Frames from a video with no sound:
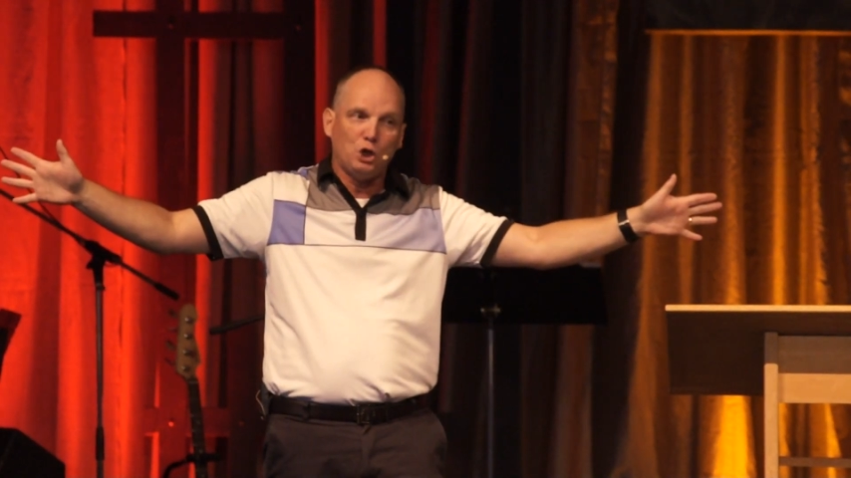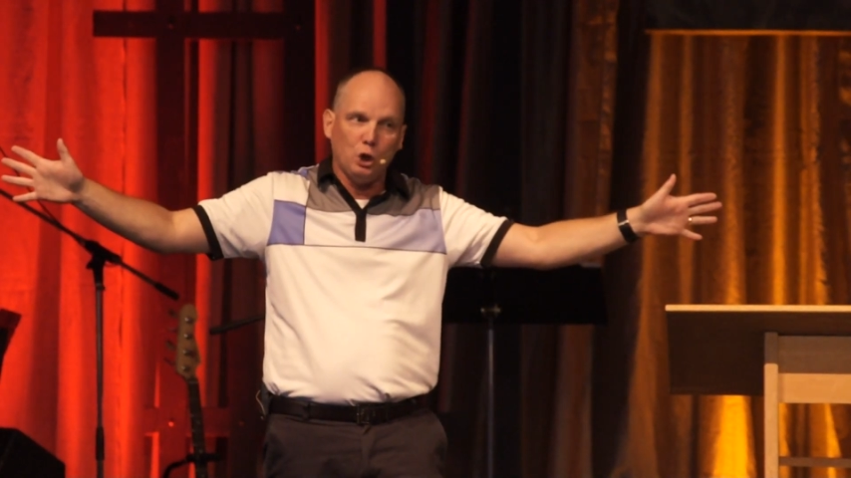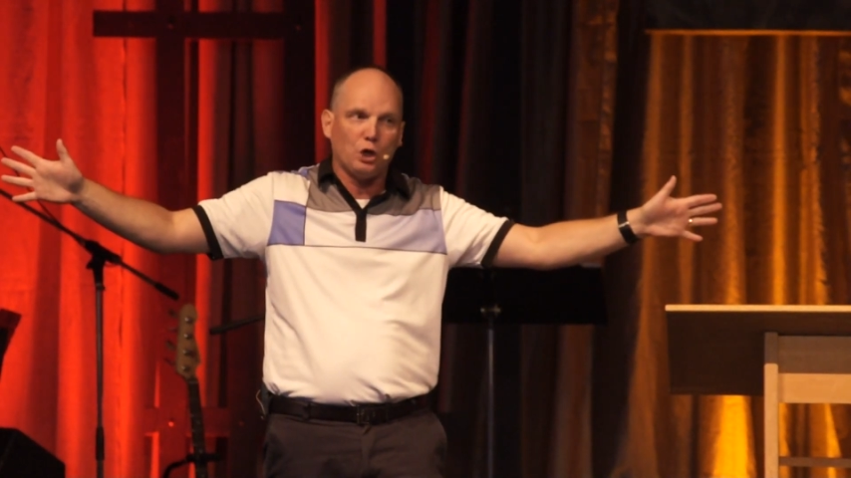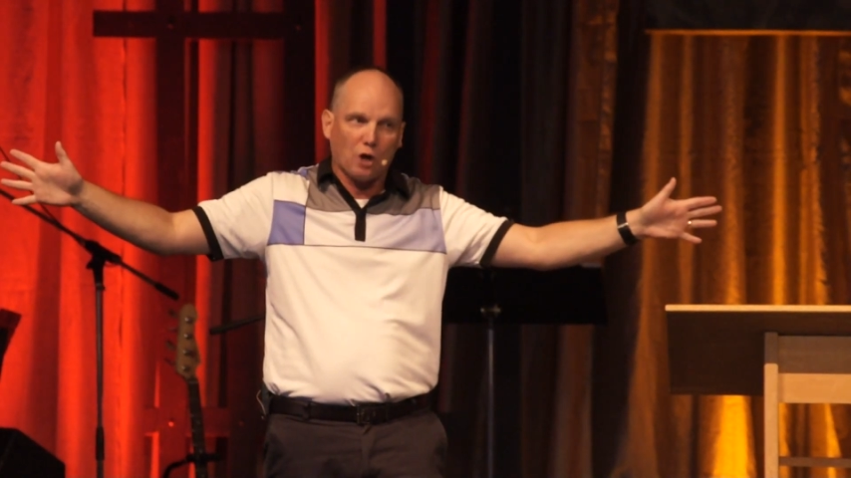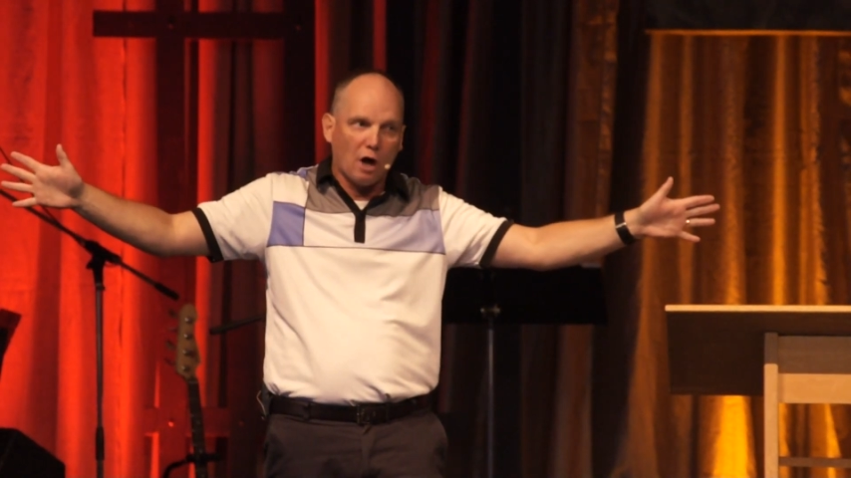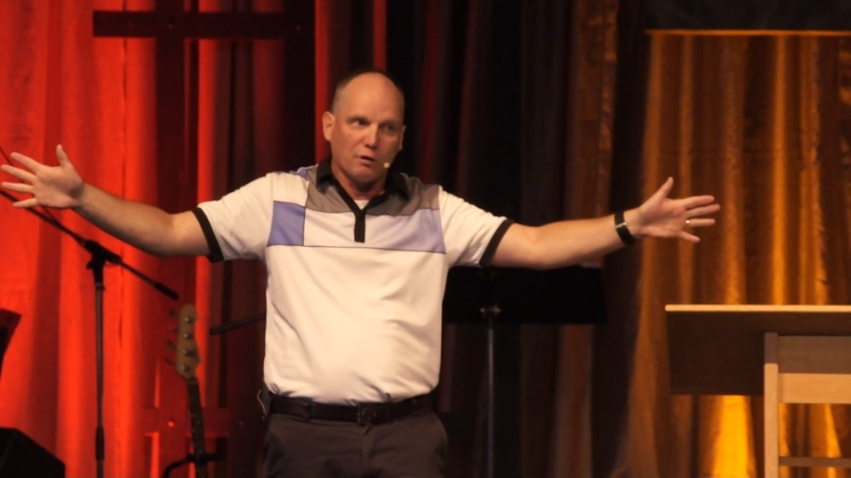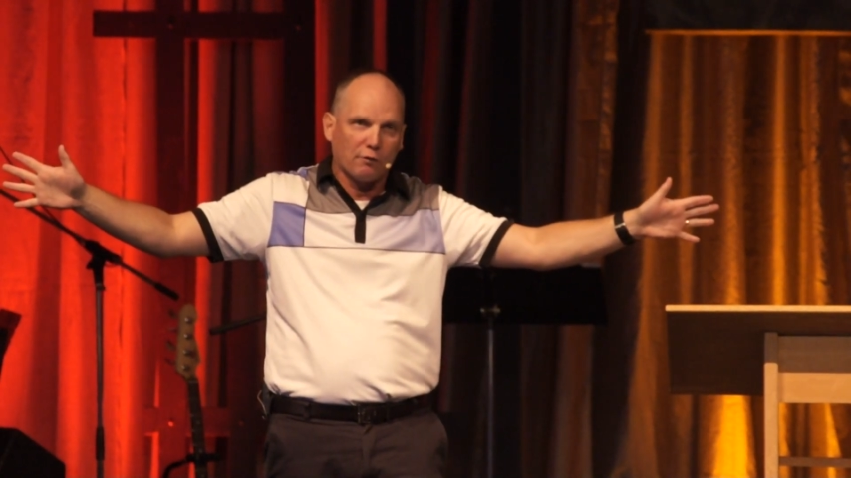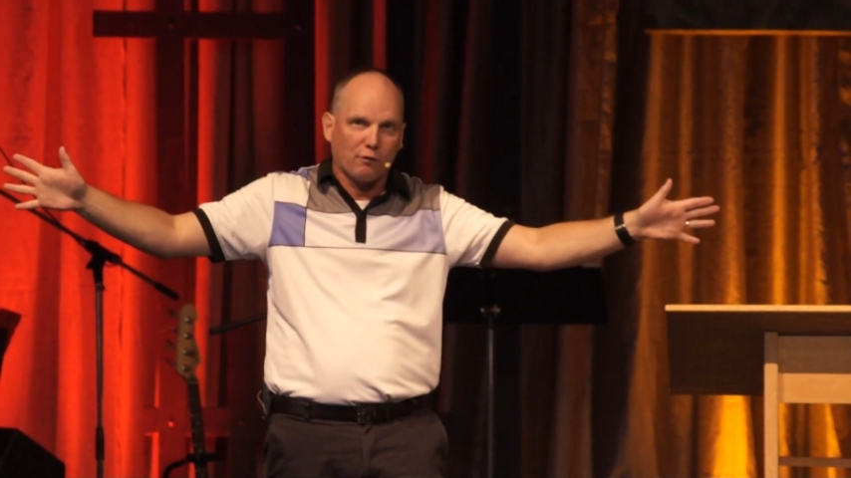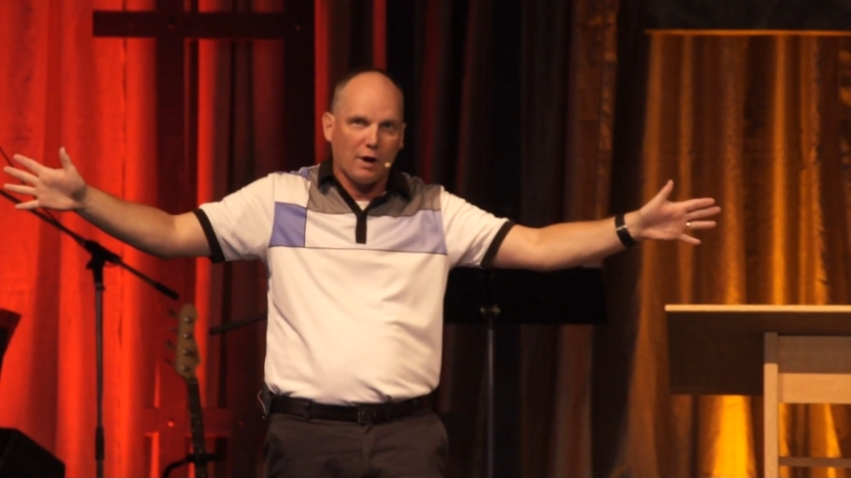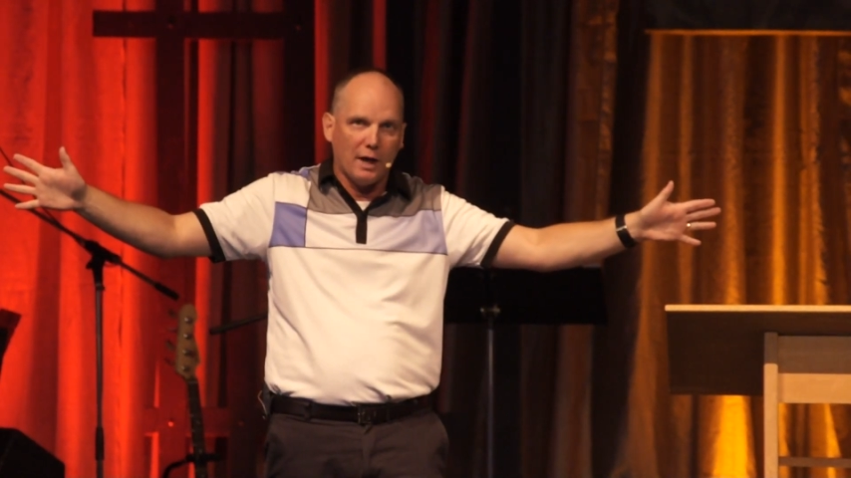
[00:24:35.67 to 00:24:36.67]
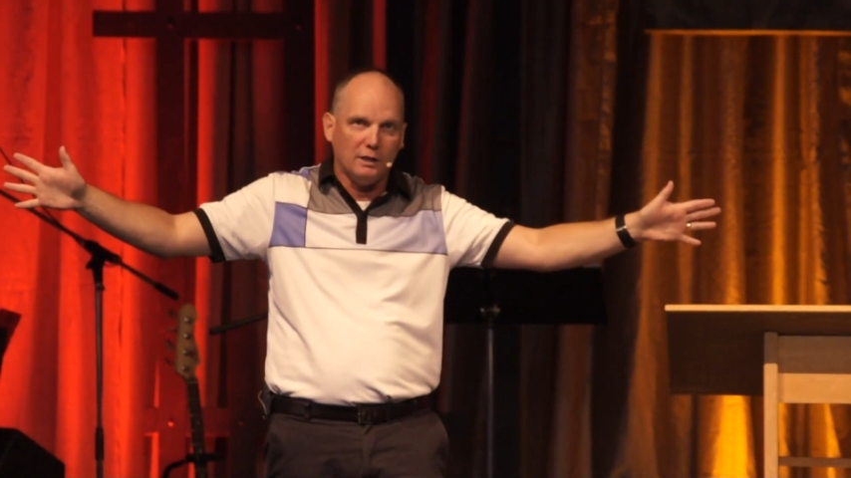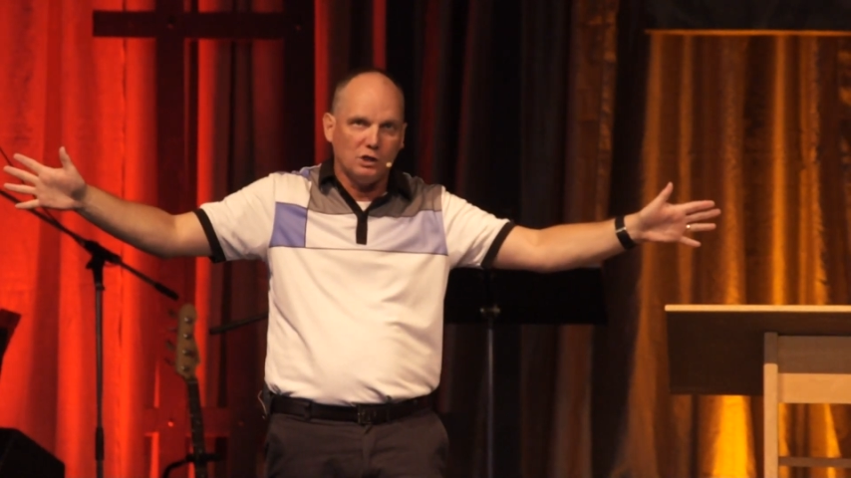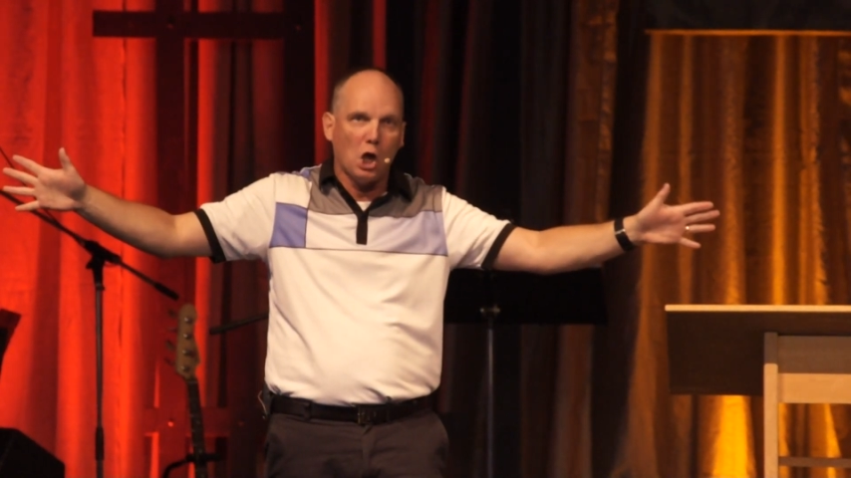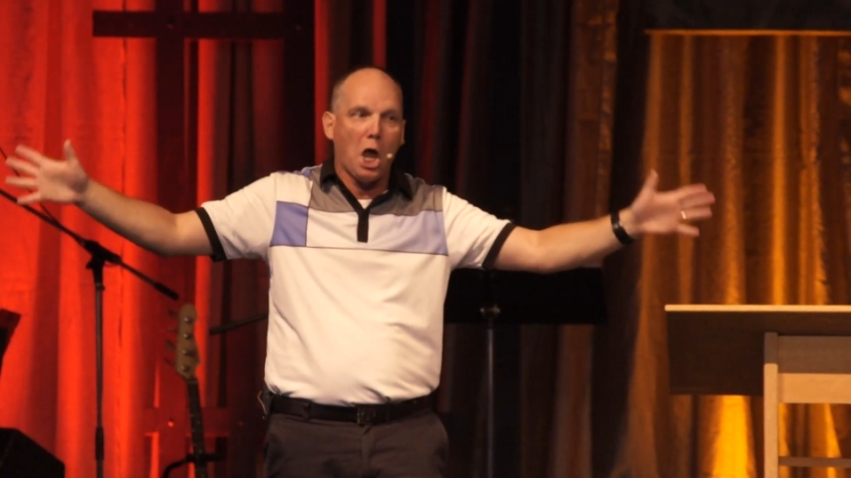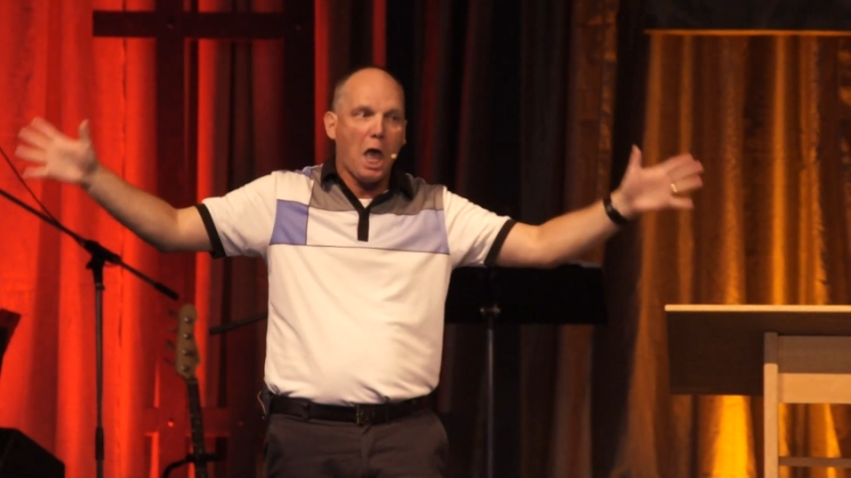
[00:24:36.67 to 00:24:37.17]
to their other friends